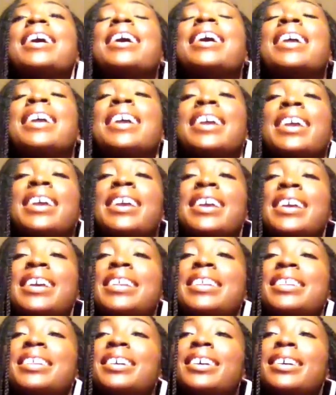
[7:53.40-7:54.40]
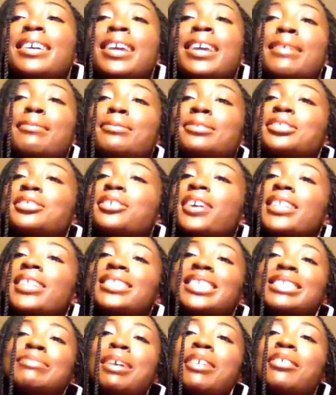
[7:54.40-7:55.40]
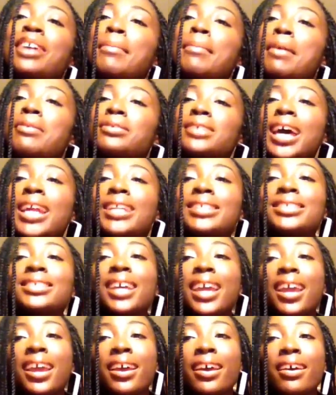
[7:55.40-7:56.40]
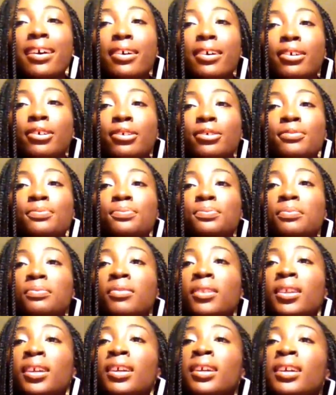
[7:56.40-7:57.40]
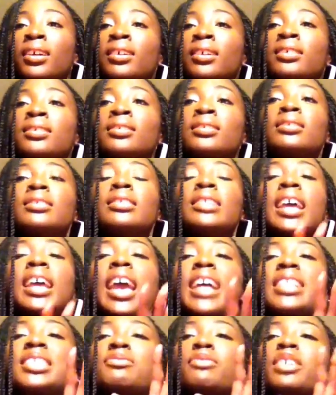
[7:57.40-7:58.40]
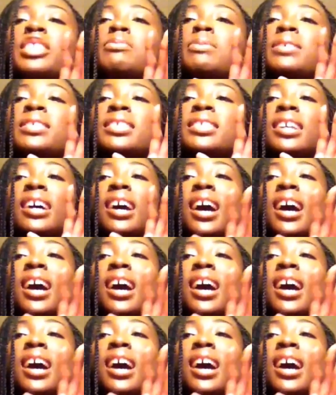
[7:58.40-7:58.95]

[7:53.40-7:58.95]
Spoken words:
And it was crazy because my grandma was out of town. They had to rush me to the